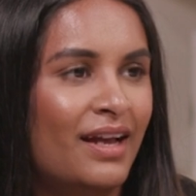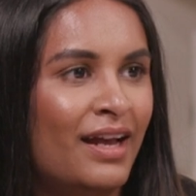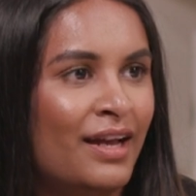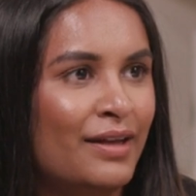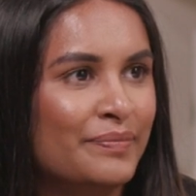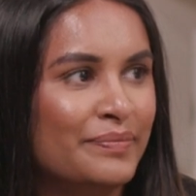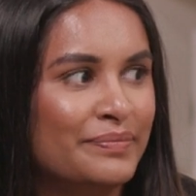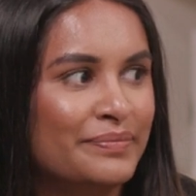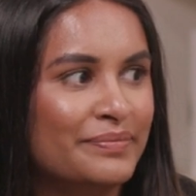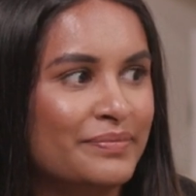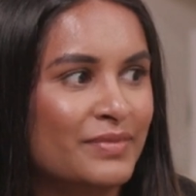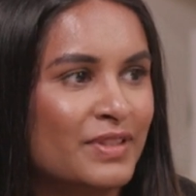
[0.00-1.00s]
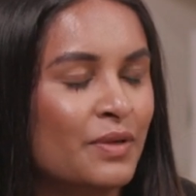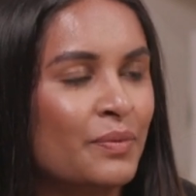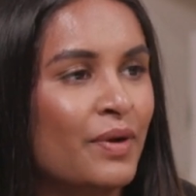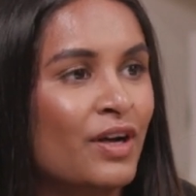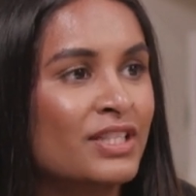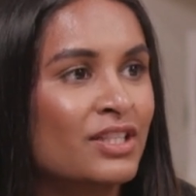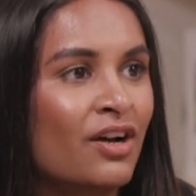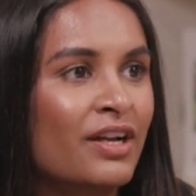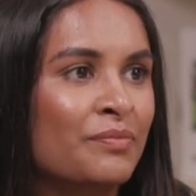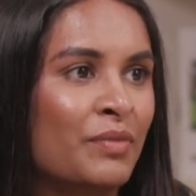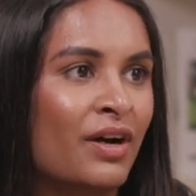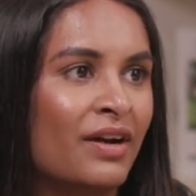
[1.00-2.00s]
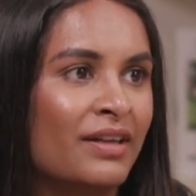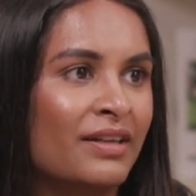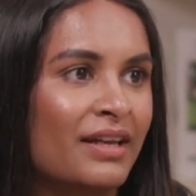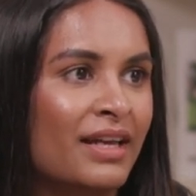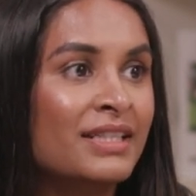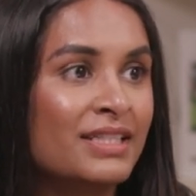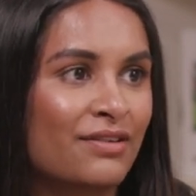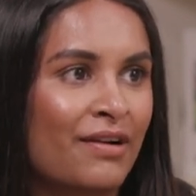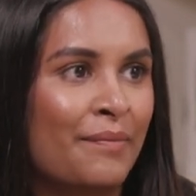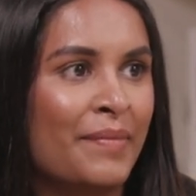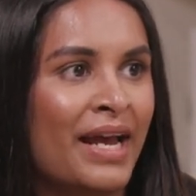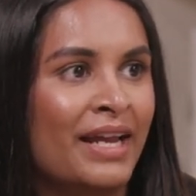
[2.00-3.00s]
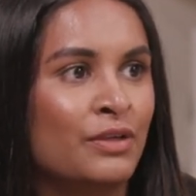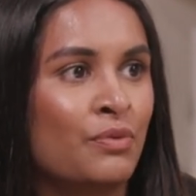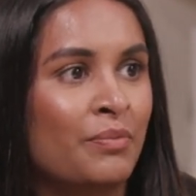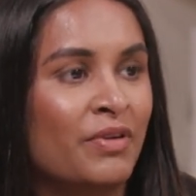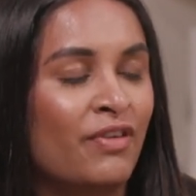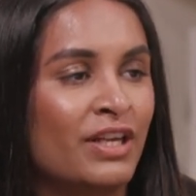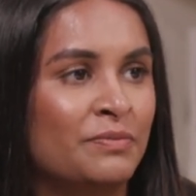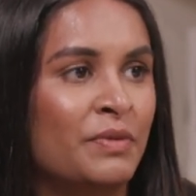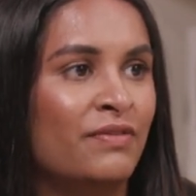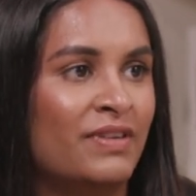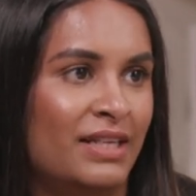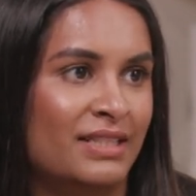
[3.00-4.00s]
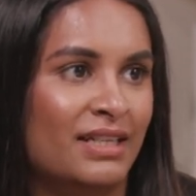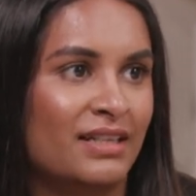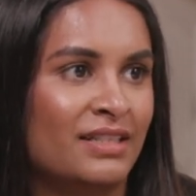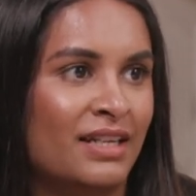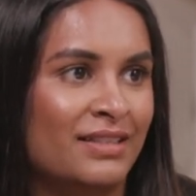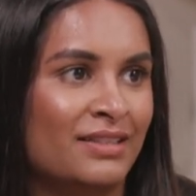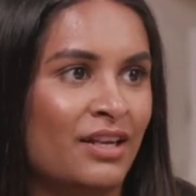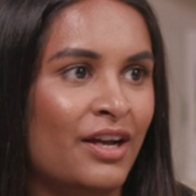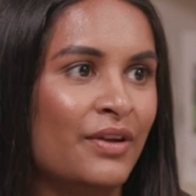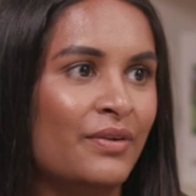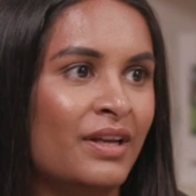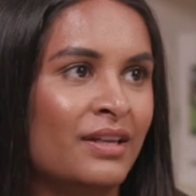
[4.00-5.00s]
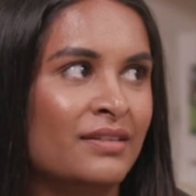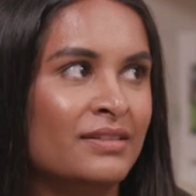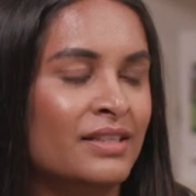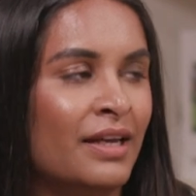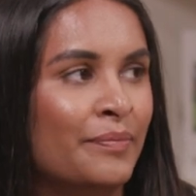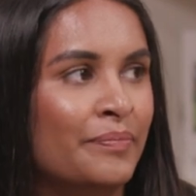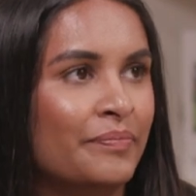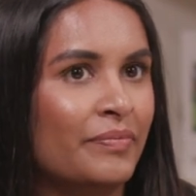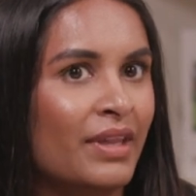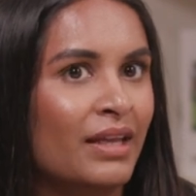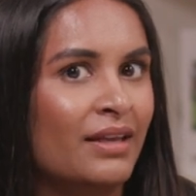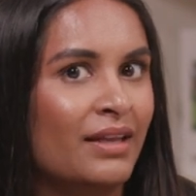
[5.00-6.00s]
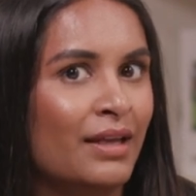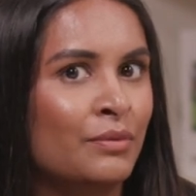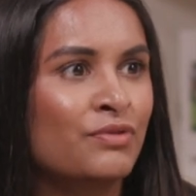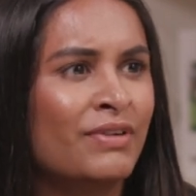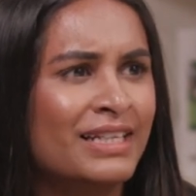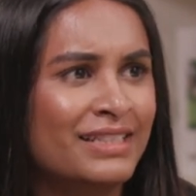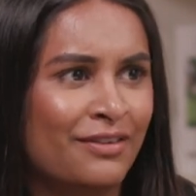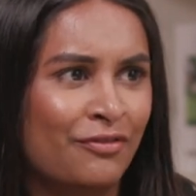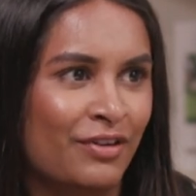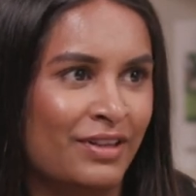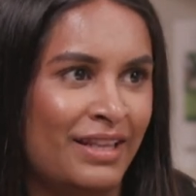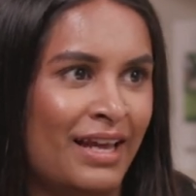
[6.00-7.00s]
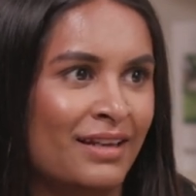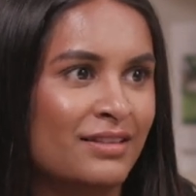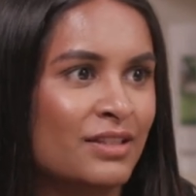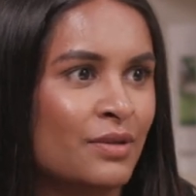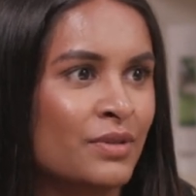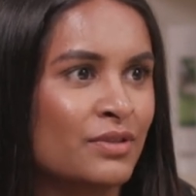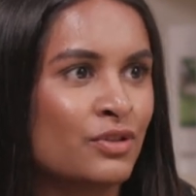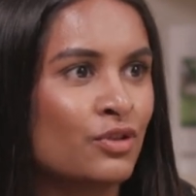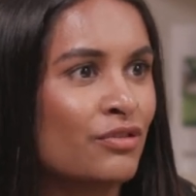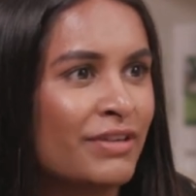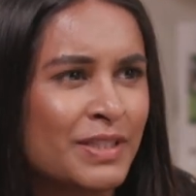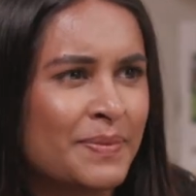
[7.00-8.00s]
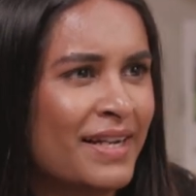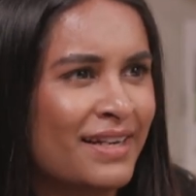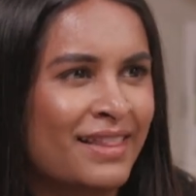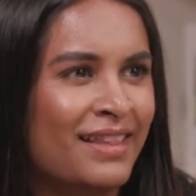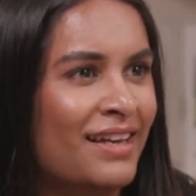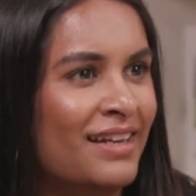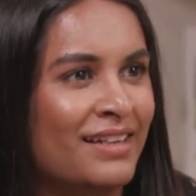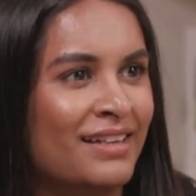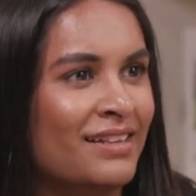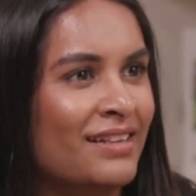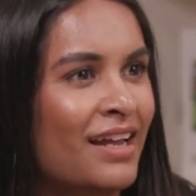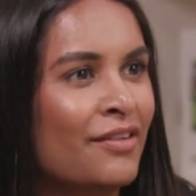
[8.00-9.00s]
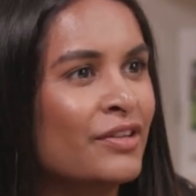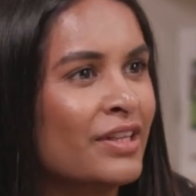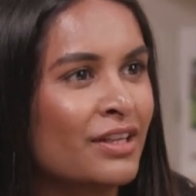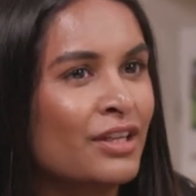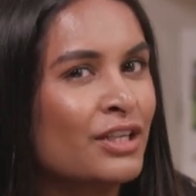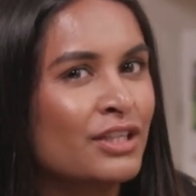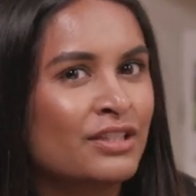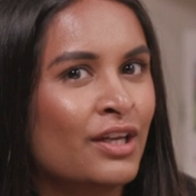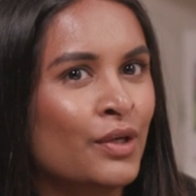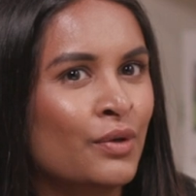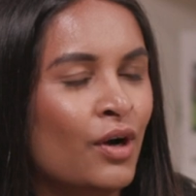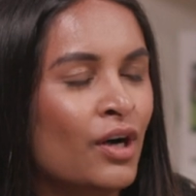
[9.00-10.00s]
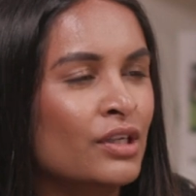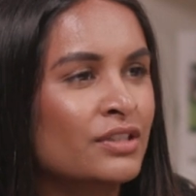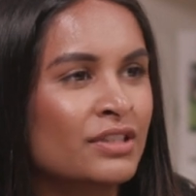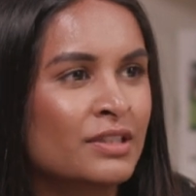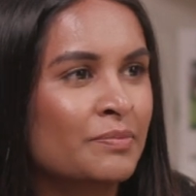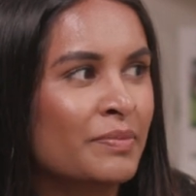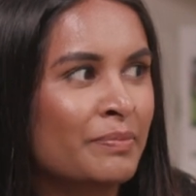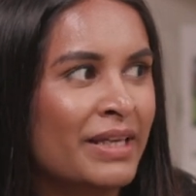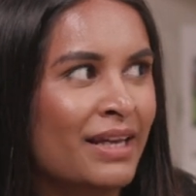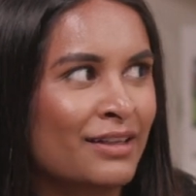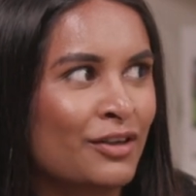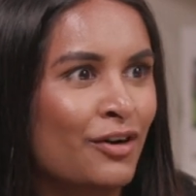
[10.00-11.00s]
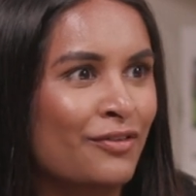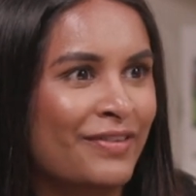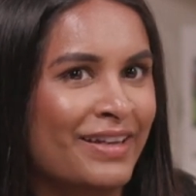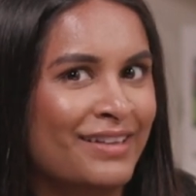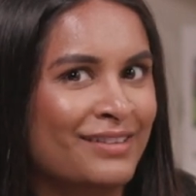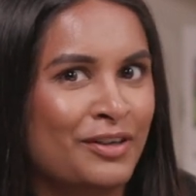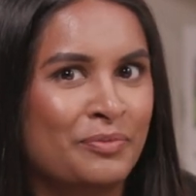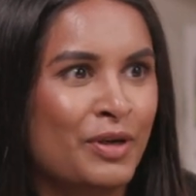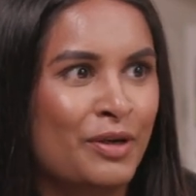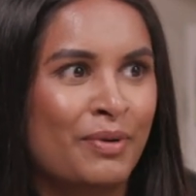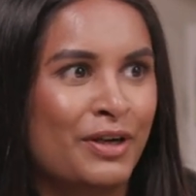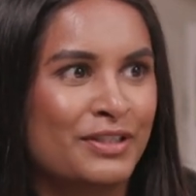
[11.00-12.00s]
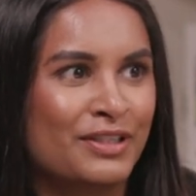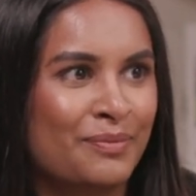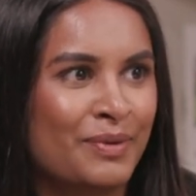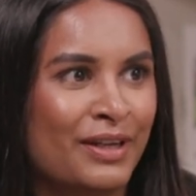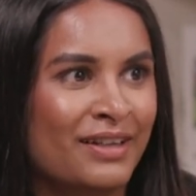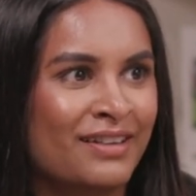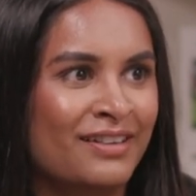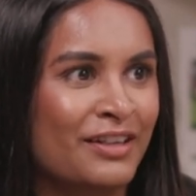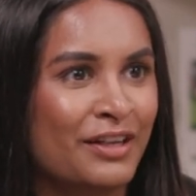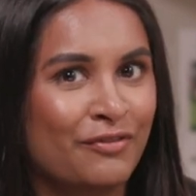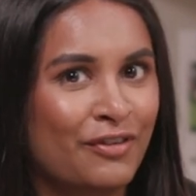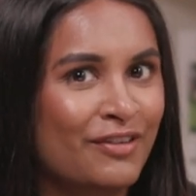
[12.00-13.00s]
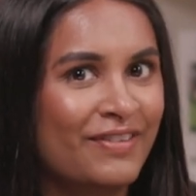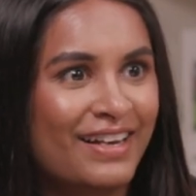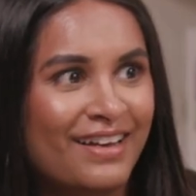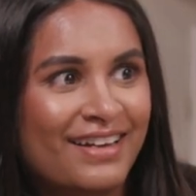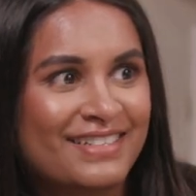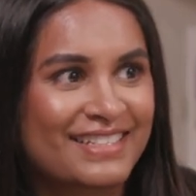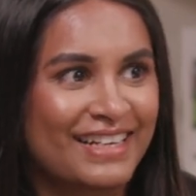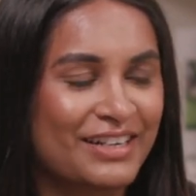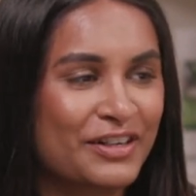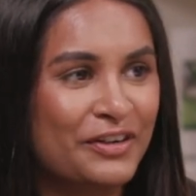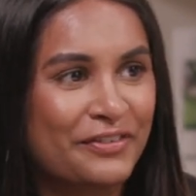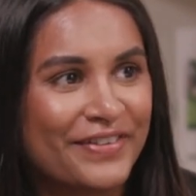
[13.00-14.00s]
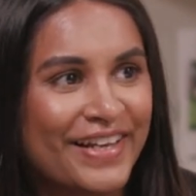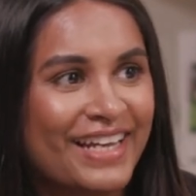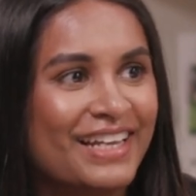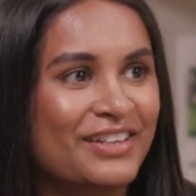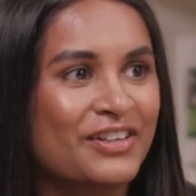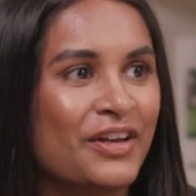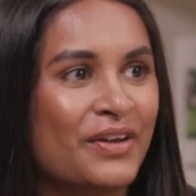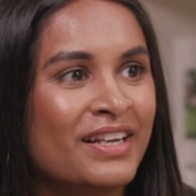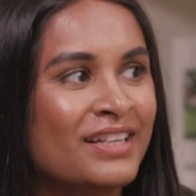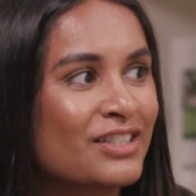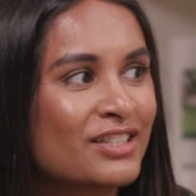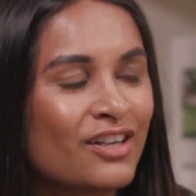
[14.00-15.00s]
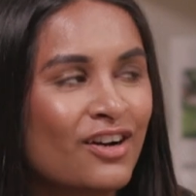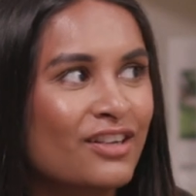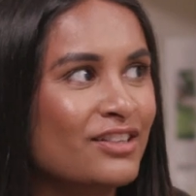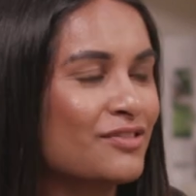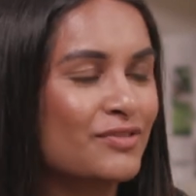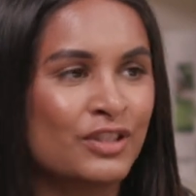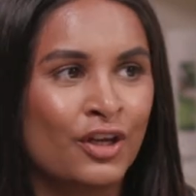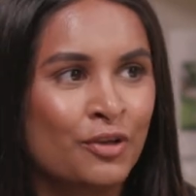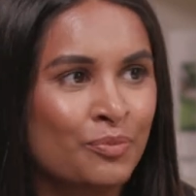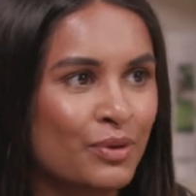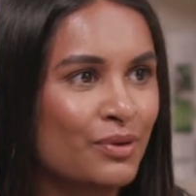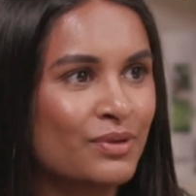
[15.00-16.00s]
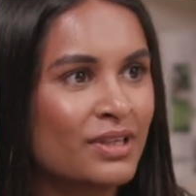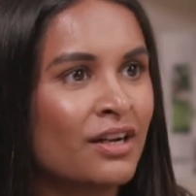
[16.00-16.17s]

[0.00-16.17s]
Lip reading: So I started my Instagram page when we first moved here 6 years ago, and it was really different then. So stories weren't a thing and everything. So I'd just be getting coffee and I'd put a post up like, looking for a villa, just getting a coffee, and it just kind of snowballed.